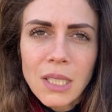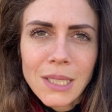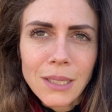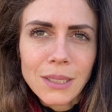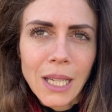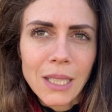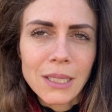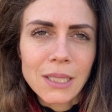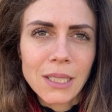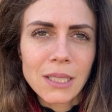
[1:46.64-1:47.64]
So
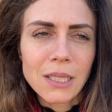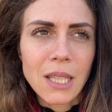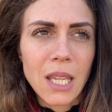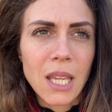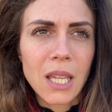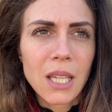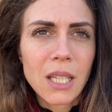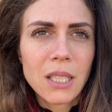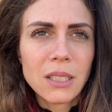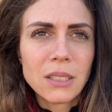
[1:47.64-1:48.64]
silence is the
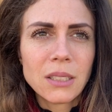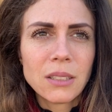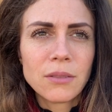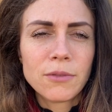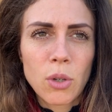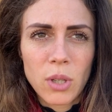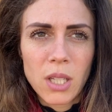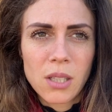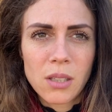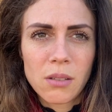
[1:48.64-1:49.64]

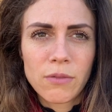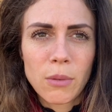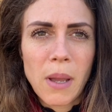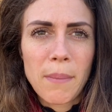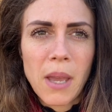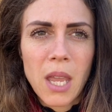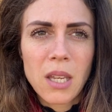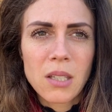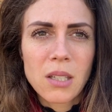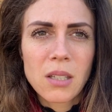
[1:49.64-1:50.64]
focus for my
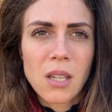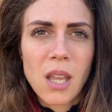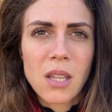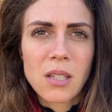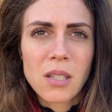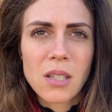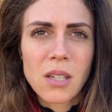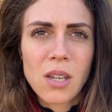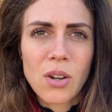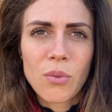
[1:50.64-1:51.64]
mind. And
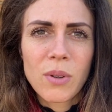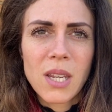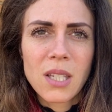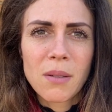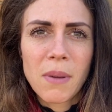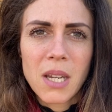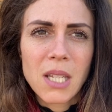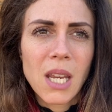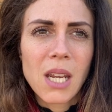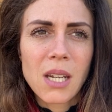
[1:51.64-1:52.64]
you know, we need to
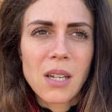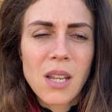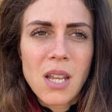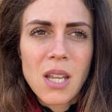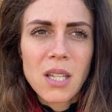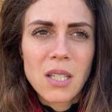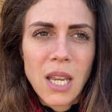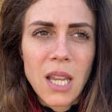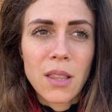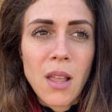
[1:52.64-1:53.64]
meditate and
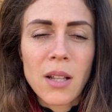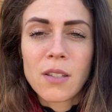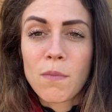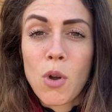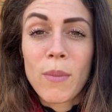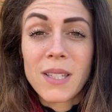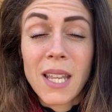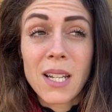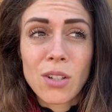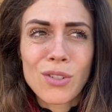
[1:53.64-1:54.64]
take lots of moments,
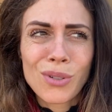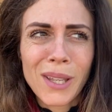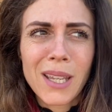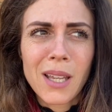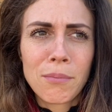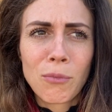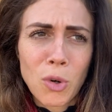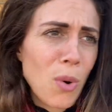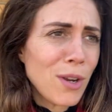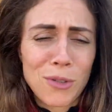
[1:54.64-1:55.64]
and it's also like
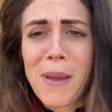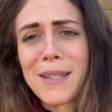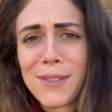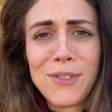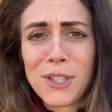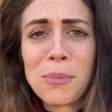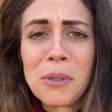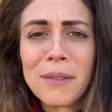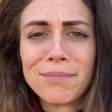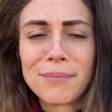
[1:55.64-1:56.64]
requires massive
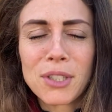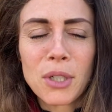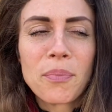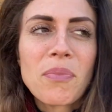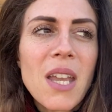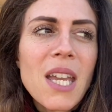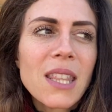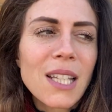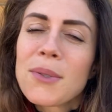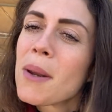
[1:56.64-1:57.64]
discipline. So
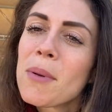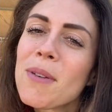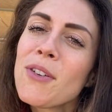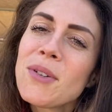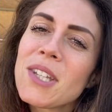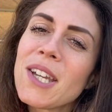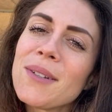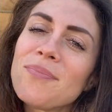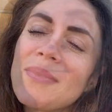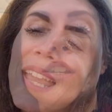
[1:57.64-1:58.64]
that's what I'm gonna be focusing
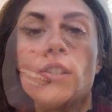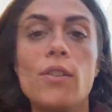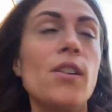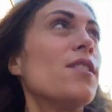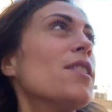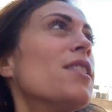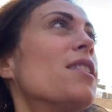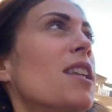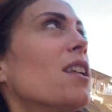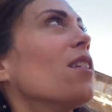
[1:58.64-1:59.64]
on. And so there's this
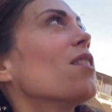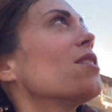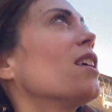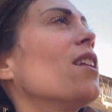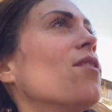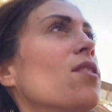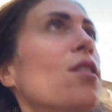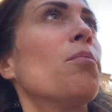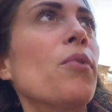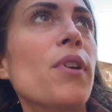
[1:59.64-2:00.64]
scene on the side of the
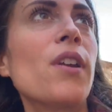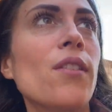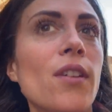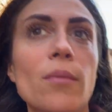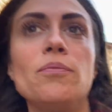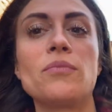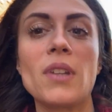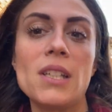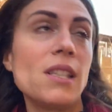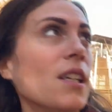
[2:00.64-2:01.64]
temple here that
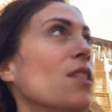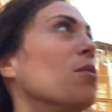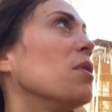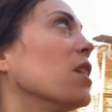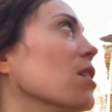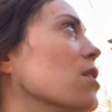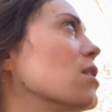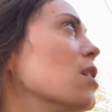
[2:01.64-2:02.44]
is said to be this